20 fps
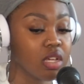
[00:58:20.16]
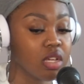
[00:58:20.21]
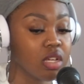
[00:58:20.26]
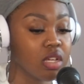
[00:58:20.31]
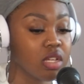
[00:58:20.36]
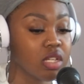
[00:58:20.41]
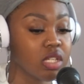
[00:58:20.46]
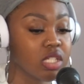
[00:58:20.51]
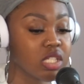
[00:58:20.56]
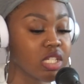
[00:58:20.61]

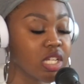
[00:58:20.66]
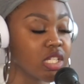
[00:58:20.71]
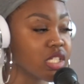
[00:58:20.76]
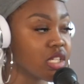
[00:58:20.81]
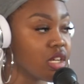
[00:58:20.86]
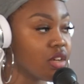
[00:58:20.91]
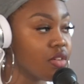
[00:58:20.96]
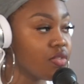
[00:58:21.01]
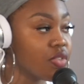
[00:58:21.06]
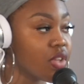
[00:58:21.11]
sense
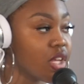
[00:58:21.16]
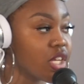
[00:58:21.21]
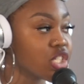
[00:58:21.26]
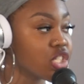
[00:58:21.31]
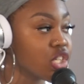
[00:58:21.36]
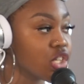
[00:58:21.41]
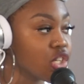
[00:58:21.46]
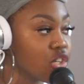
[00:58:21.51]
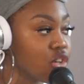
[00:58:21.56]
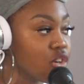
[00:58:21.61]
of like
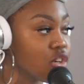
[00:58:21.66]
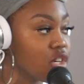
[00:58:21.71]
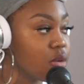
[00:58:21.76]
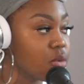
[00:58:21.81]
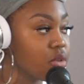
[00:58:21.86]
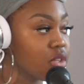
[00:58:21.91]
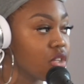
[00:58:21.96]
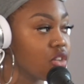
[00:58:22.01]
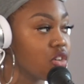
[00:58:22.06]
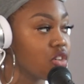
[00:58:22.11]
security
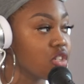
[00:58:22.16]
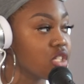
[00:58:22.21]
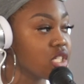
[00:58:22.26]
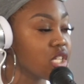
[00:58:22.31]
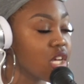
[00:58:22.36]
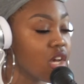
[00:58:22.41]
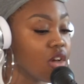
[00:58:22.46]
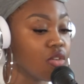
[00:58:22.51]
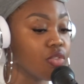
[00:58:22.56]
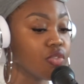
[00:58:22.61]
within
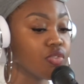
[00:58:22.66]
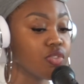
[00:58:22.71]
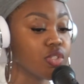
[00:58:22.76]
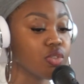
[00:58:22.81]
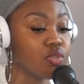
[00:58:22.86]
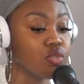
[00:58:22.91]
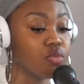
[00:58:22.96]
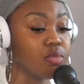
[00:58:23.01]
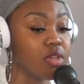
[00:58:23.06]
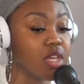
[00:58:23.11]
yourself
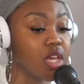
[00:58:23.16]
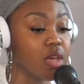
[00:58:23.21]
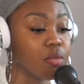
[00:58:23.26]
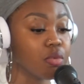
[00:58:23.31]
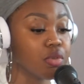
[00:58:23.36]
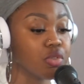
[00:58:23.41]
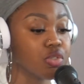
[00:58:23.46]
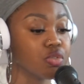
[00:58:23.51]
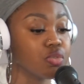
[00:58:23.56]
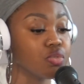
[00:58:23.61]
to be
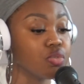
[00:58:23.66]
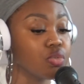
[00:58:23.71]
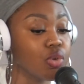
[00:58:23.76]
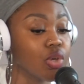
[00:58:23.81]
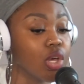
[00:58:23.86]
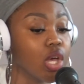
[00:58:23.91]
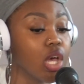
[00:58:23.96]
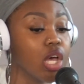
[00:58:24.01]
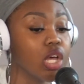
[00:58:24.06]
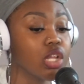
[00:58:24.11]
able to
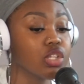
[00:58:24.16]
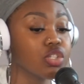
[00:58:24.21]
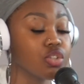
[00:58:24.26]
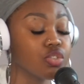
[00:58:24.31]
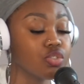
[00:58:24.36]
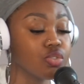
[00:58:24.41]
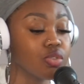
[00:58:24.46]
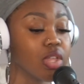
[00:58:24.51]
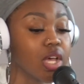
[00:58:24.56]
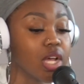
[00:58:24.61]

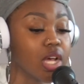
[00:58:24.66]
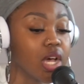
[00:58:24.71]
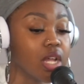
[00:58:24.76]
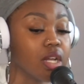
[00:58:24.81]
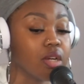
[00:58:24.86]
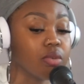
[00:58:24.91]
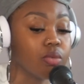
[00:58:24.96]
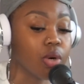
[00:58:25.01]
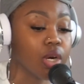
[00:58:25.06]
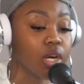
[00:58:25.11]
do that kind
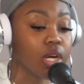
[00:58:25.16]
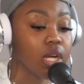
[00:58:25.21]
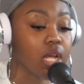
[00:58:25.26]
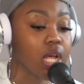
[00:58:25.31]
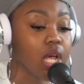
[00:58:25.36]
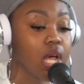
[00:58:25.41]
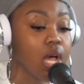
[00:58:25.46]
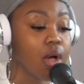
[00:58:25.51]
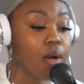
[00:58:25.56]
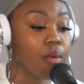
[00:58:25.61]
of work.
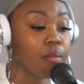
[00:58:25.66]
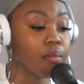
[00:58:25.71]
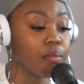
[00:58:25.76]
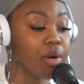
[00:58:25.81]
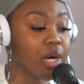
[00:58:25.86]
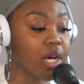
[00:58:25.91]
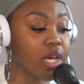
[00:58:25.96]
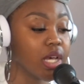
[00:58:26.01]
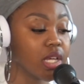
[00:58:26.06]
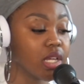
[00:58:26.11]

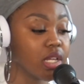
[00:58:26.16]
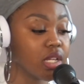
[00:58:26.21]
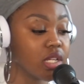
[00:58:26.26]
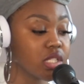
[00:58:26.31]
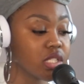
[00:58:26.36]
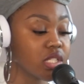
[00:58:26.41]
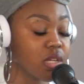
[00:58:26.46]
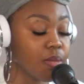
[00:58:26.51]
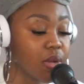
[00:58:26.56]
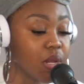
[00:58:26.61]
But
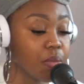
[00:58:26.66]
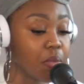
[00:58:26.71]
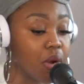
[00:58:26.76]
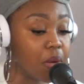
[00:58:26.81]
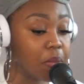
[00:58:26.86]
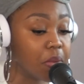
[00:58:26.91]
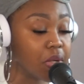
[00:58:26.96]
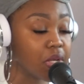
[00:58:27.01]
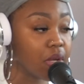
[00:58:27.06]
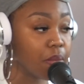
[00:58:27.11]
somebody brought
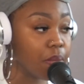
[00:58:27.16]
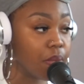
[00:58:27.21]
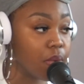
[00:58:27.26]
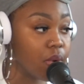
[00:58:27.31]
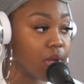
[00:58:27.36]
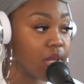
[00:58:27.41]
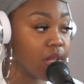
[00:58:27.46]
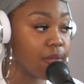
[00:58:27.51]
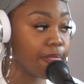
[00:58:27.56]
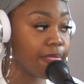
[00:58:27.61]
up a good
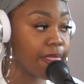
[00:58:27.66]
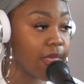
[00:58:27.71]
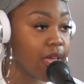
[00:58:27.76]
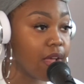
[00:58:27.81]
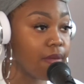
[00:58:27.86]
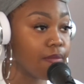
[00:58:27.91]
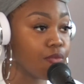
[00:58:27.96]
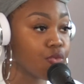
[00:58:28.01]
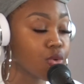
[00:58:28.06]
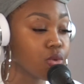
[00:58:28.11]
point
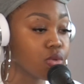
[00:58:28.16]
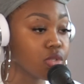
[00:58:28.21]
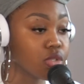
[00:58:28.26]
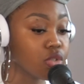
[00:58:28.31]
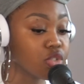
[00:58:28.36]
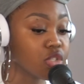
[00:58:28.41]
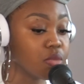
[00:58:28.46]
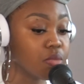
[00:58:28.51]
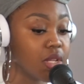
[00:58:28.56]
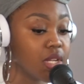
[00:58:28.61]
that through
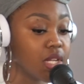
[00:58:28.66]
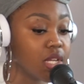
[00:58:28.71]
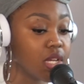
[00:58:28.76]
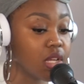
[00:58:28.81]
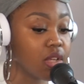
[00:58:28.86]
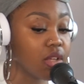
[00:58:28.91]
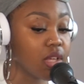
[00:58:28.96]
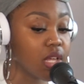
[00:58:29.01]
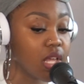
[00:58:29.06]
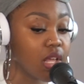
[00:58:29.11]
social
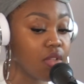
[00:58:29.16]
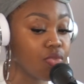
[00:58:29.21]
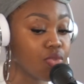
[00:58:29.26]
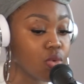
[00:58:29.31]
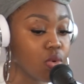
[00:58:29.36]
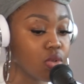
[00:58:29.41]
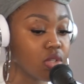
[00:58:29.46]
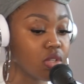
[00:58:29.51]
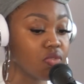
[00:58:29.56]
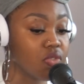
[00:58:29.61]
media and
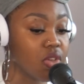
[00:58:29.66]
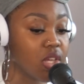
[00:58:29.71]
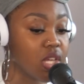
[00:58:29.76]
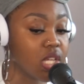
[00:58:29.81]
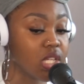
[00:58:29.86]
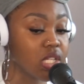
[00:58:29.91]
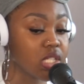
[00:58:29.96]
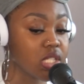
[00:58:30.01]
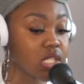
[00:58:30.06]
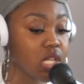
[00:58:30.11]
through
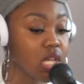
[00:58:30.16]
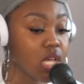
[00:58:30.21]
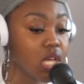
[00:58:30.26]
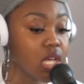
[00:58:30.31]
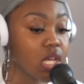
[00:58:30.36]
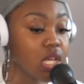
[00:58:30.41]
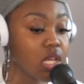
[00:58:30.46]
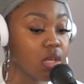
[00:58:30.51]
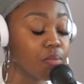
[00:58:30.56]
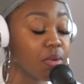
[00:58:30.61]
OnlyFans,
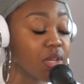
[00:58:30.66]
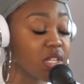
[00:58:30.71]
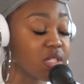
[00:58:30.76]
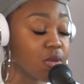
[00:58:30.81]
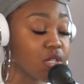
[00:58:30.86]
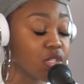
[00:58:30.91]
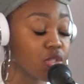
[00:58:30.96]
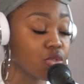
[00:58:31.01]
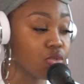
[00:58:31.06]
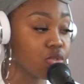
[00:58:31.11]
but
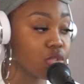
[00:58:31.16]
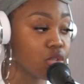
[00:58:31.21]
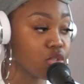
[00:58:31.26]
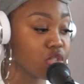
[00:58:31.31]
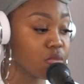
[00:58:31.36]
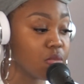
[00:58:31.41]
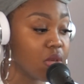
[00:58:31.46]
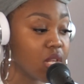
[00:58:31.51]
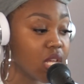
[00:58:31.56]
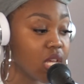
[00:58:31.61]
especially through
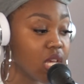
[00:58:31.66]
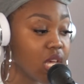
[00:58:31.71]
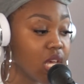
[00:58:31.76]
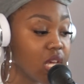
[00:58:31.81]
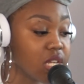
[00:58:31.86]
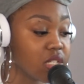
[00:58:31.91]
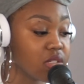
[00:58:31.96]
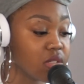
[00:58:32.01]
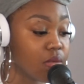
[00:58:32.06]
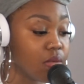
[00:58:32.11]
social media, it
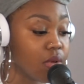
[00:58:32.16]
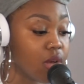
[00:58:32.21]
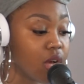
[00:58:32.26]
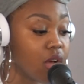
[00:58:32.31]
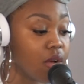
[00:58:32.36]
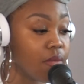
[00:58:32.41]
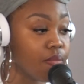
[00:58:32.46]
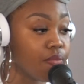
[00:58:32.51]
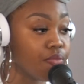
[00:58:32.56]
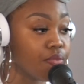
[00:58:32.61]
has
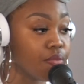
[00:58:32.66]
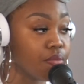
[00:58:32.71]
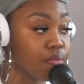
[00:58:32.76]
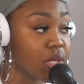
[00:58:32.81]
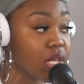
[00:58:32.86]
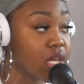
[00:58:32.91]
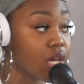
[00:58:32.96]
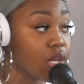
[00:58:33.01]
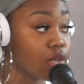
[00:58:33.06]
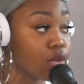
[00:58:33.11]

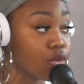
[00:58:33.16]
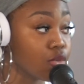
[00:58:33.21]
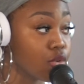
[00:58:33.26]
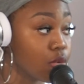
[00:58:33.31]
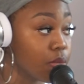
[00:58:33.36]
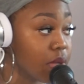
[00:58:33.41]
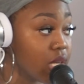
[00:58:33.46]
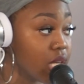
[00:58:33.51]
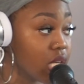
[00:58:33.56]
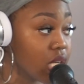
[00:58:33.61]
begun
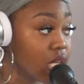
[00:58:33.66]
grooming